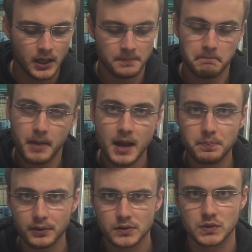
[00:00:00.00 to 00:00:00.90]
In my
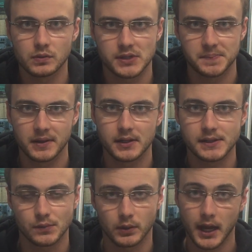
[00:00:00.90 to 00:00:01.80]
personal
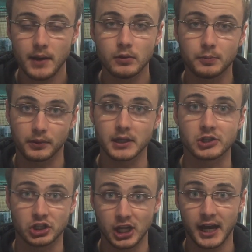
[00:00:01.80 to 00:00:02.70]
experience, when I would break
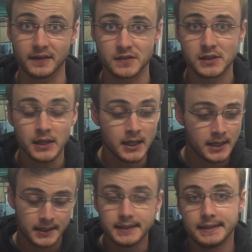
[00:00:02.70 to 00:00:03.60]
shafts,
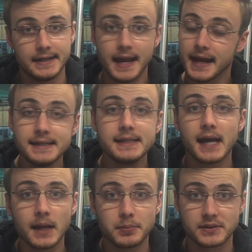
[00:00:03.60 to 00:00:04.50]

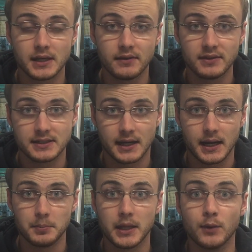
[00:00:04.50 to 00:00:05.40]
99% of the
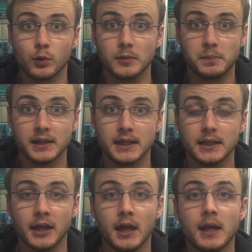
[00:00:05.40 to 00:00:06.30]
time it would
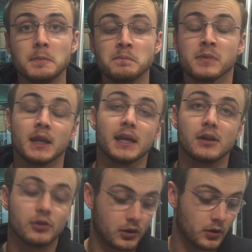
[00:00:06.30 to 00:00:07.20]
be
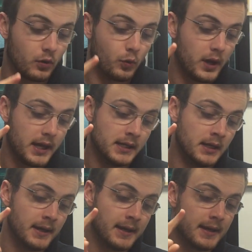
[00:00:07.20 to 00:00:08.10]
either
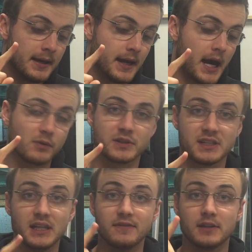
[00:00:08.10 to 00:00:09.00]
when
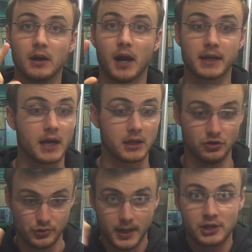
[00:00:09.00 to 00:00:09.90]
I got a
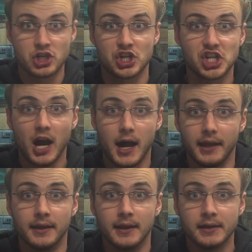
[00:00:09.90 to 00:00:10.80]
direct
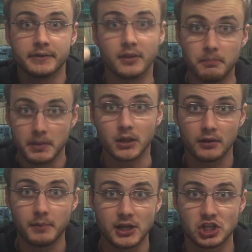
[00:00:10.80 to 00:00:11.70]
shot to the middle
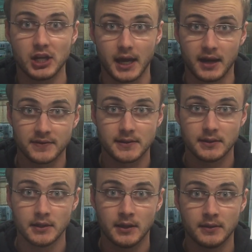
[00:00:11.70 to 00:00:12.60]
of my shaft
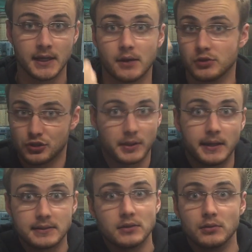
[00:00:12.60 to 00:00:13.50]
that I was
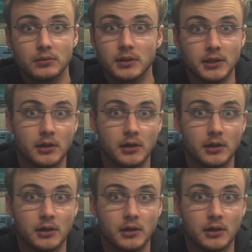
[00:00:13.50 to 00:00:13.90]
trying to,